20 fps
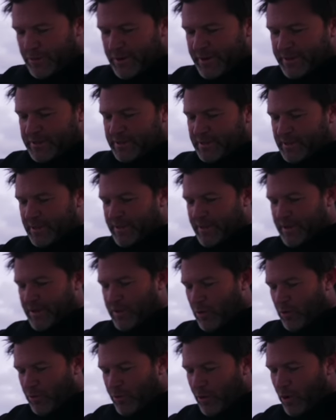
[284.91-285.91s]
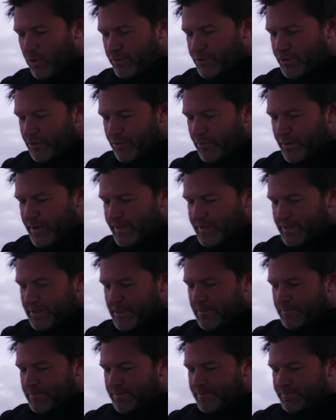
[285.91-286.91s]
rigs and they're called Ultra Rigs.
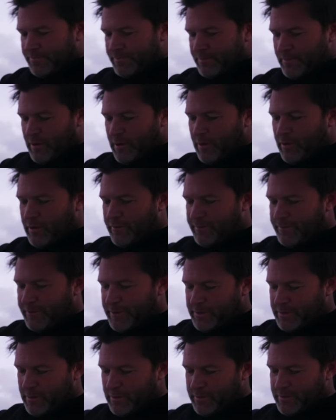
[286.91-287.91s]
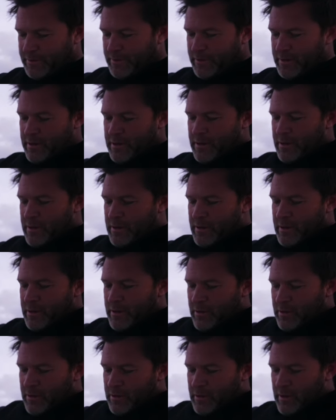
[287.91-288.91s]
I'm going to fish,
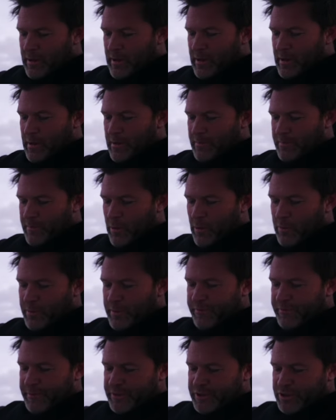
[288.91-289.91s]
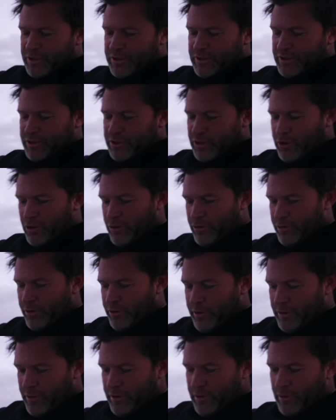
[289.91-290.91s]
um, I'll be fishing two
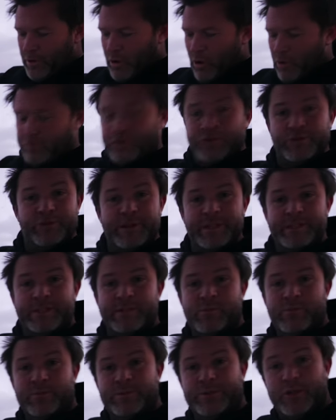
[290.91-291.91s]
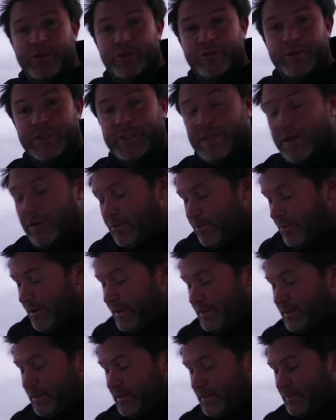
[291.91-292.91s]
Ultra Rigs and two Snelled
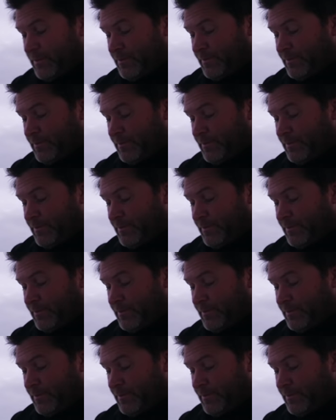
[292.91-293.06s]
Rigs.